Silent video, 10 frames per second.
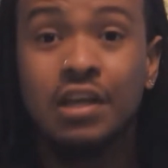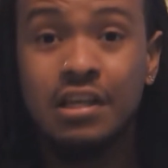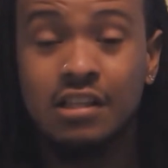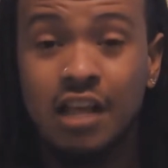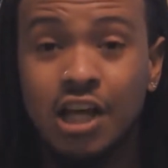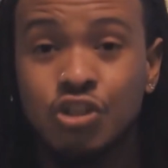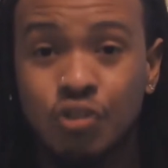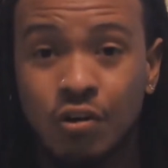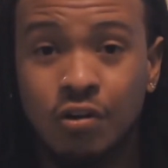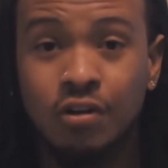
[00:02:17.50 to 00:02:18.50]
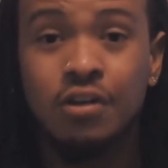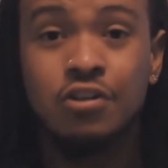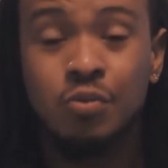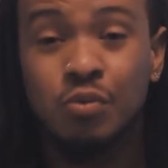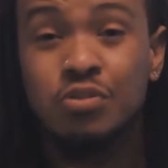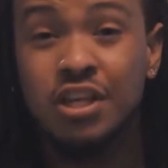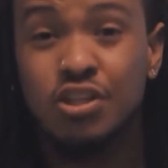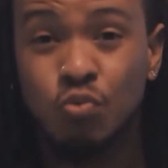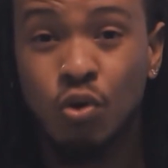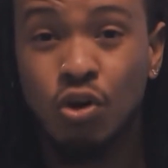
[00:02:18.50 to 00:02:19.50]
he's a lot stronger. So I'm going to take
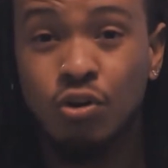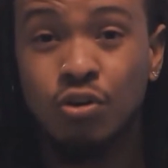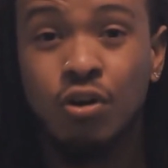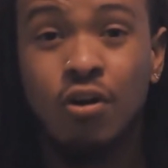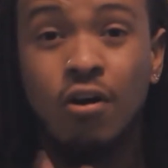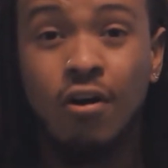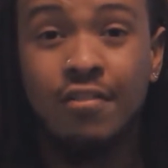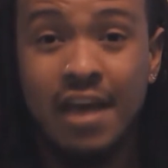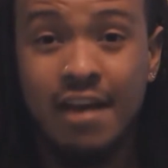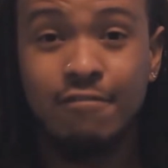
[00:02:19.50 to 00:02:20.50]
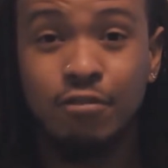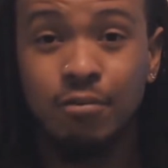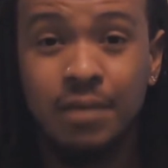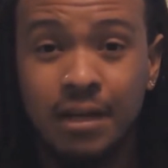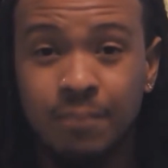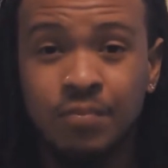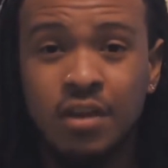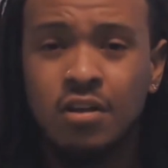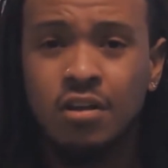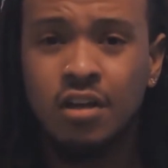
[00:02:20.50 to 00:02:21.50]
his word on that for a minute.
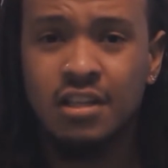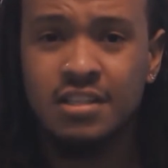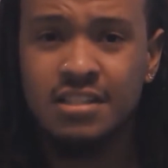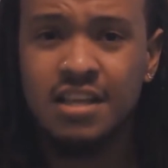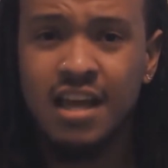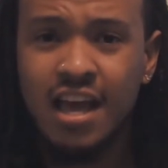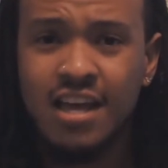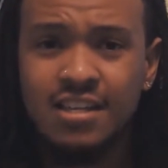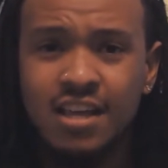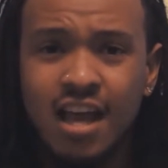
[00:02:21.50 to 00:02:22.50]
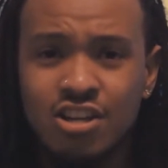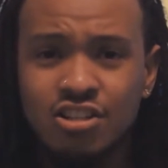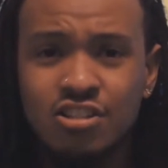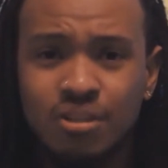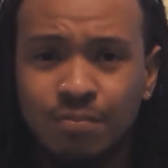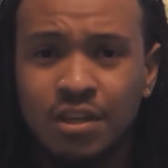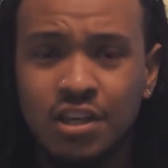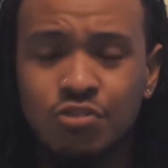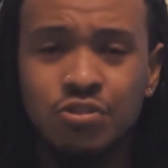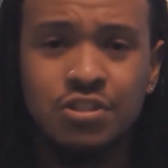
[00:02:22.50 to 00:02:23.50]
And Dende had actually something
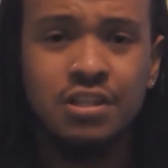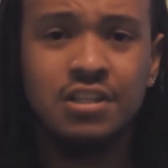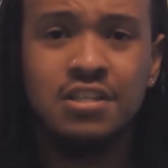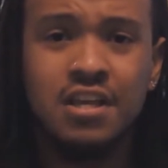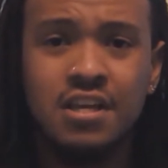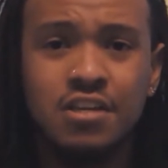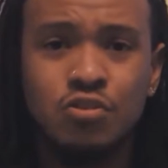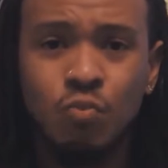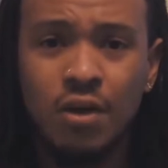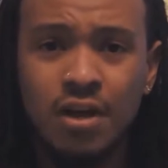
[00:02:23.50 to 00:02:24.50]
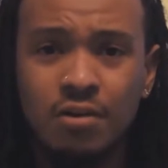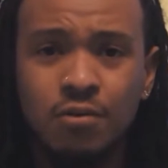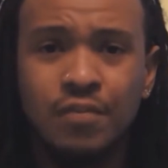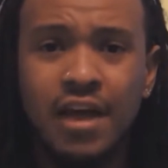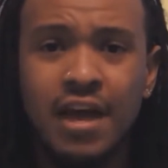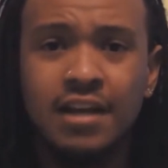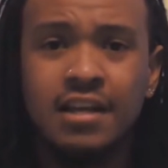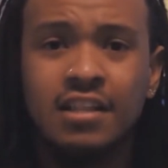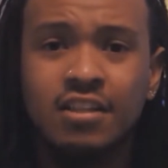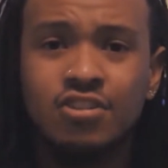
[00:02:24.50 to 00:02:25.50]
interesting to say as well, that
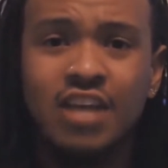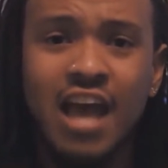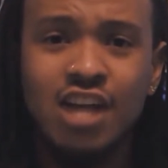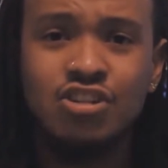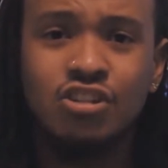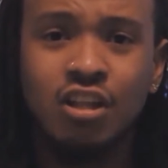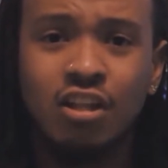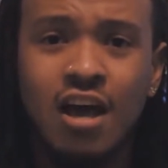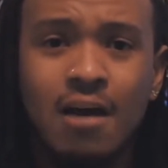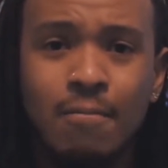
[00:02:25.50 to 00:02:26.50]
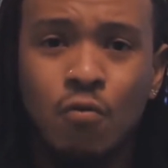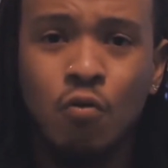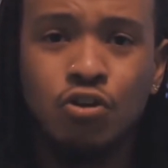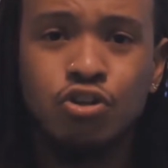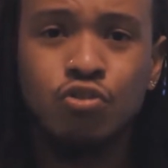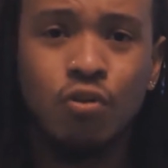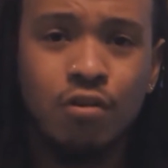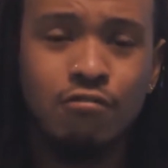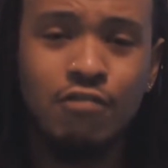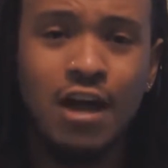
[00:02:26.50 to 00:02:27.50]
there's actually a lot more
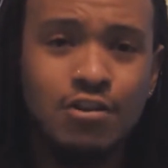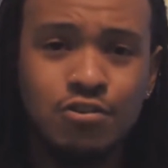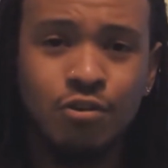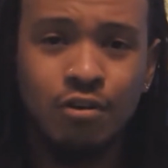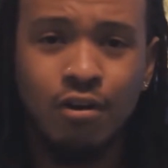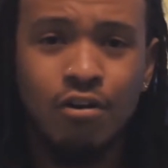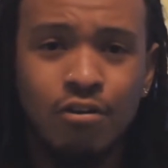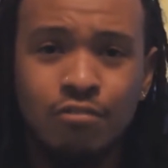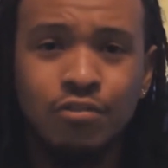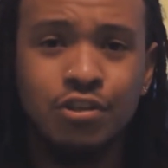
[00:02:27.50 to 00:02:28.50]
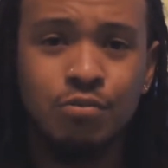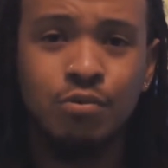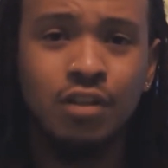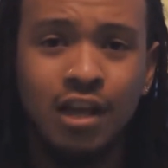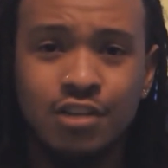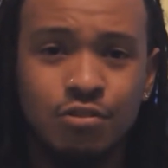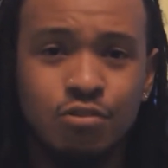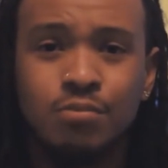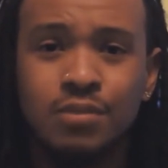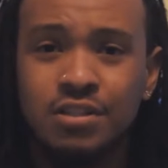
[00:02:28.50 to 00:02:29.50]
stronger fighters on Earth than you realize. You're
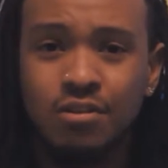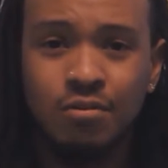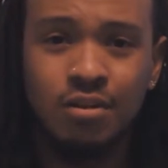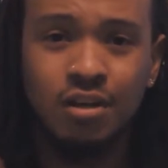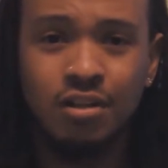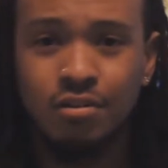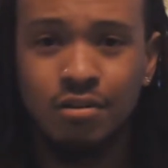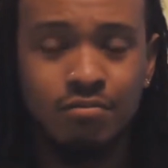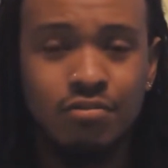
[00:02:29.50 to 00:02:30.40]
too busy going to other